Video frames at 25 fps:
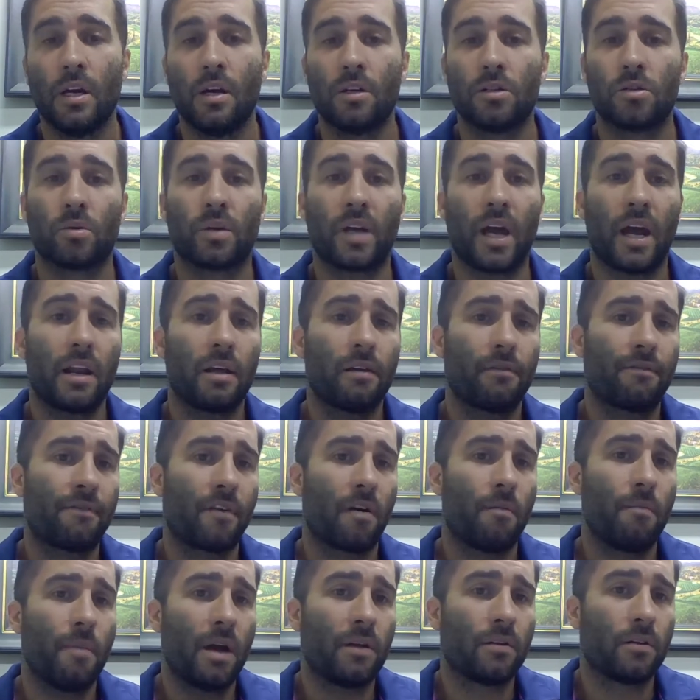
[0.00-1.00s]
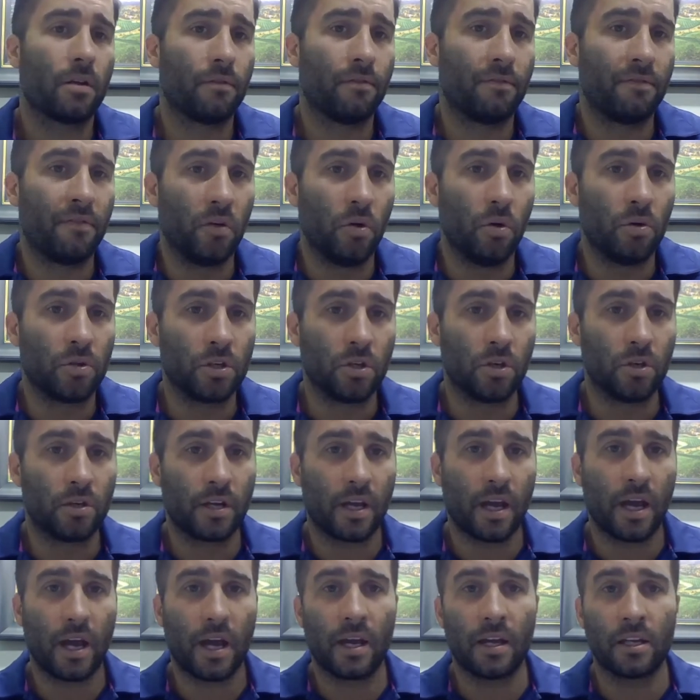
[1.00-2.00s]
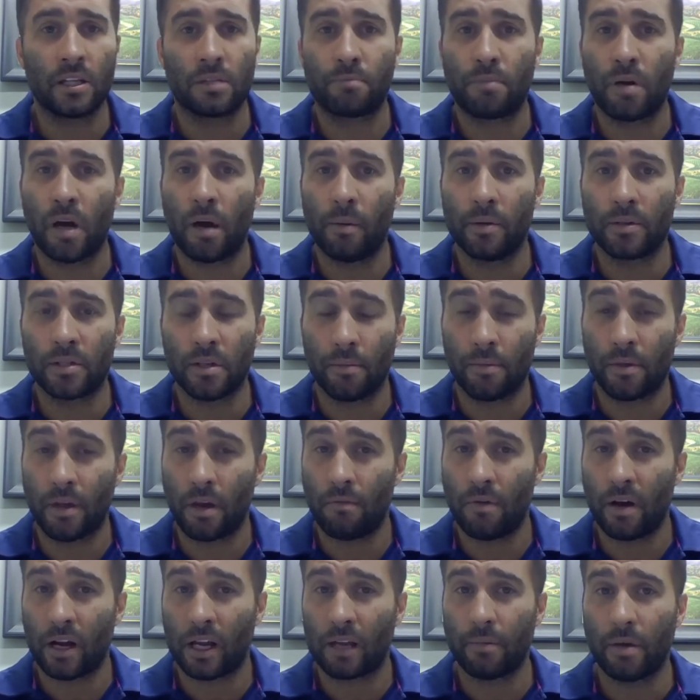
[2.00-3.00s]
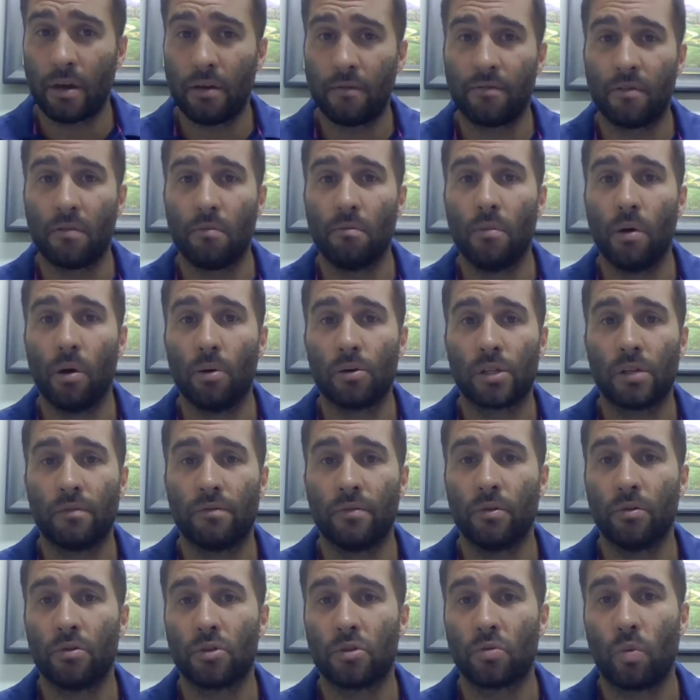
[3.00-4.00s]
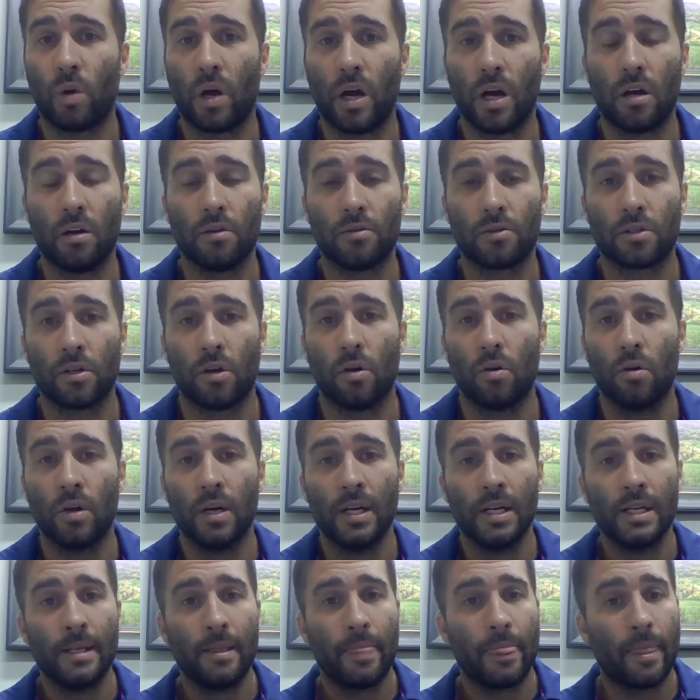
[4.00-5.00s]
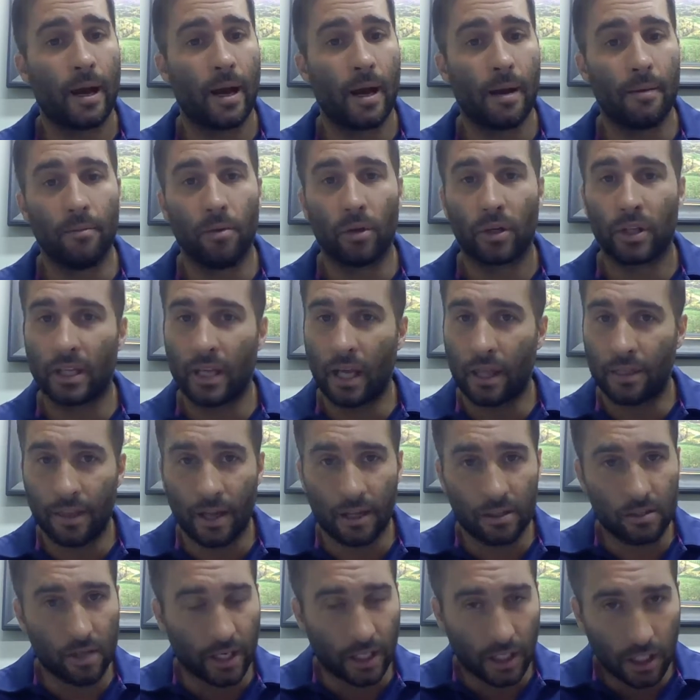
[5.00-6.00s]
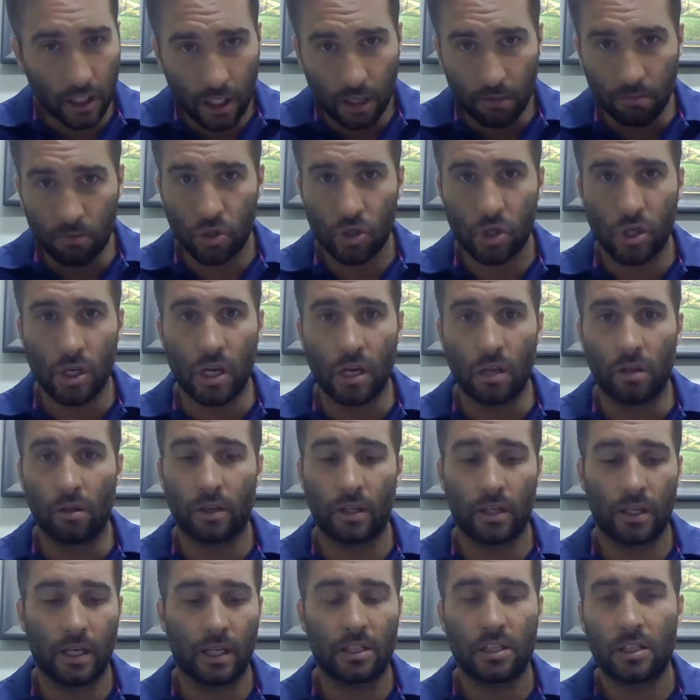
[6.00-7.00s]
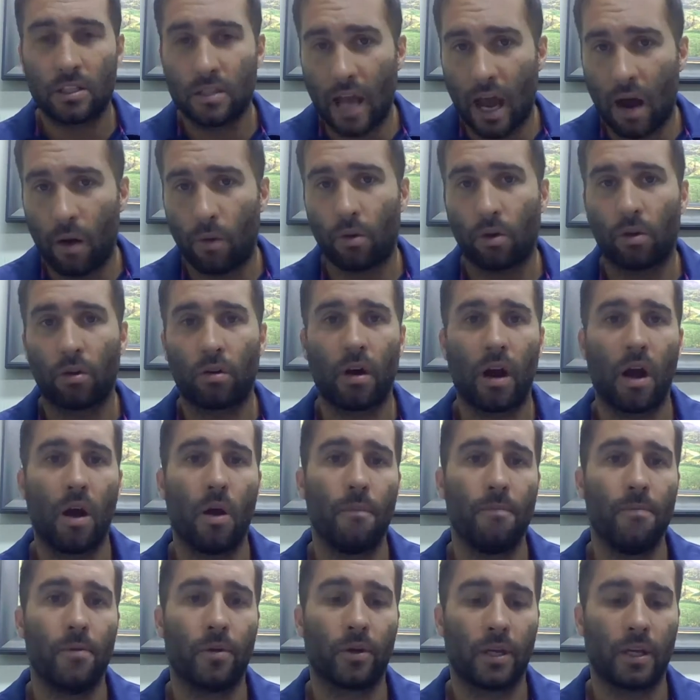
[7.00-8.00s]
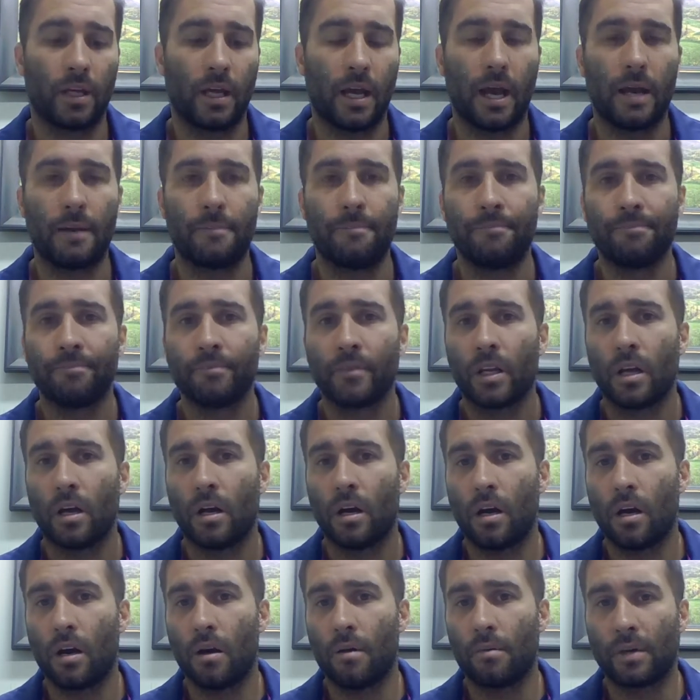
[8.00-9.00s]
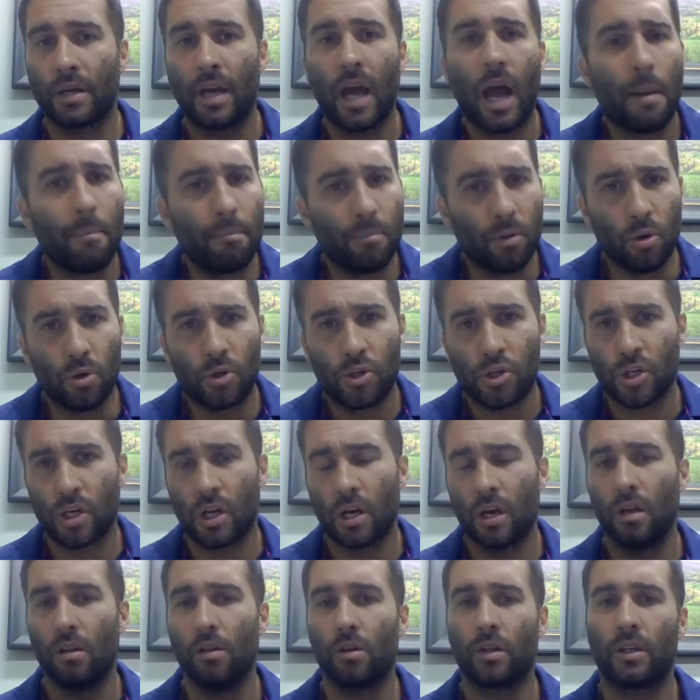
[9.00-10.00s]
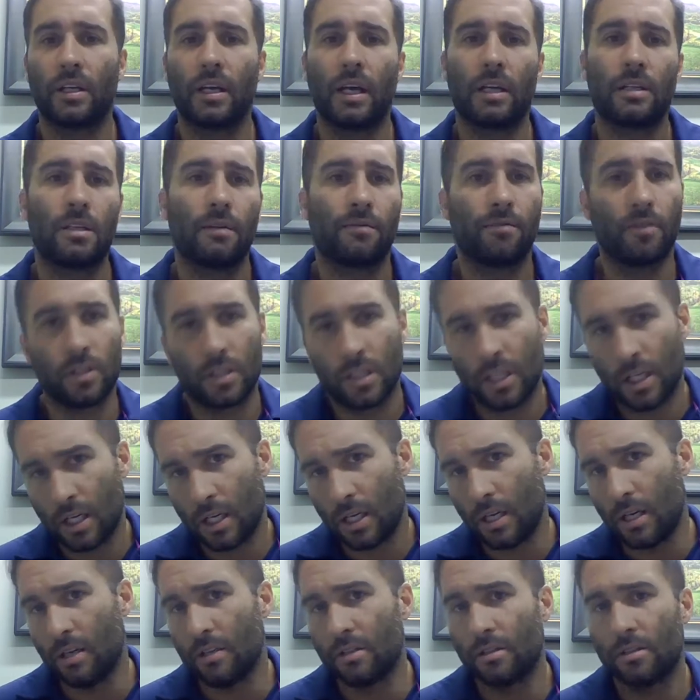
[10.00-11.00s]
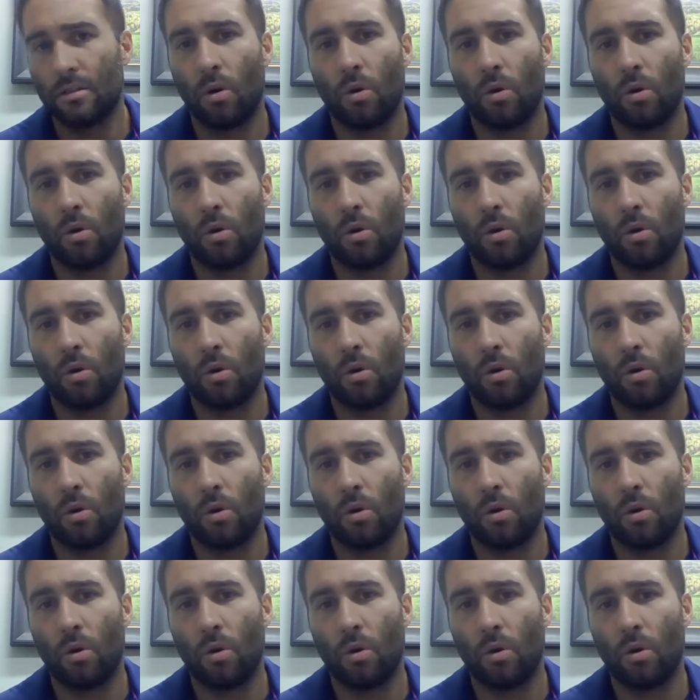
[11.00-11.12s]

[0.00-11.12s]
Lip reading: So getting fermented foods in your day is probably something I recommend for most of you as well. So looking at things like kimchi, looking at sauerkraut, looking at kombucha, looking at different teas.